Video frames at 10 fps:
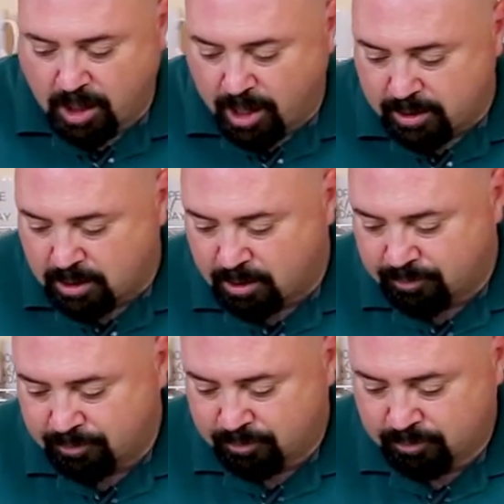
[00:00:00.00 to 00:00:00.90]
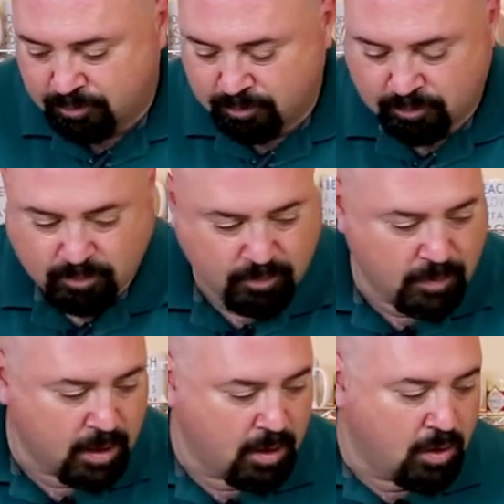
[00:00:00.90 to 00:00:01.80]
tossed,
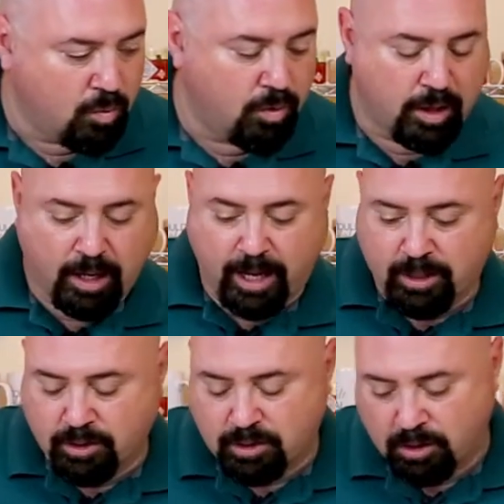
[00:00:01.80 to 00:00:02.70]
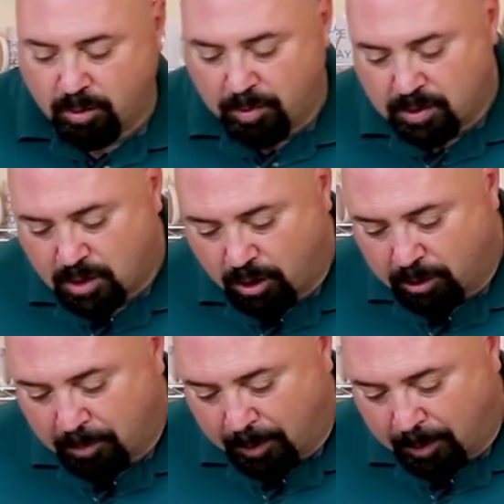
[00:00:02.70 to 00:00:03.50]
we're going to add just a little bit of salt and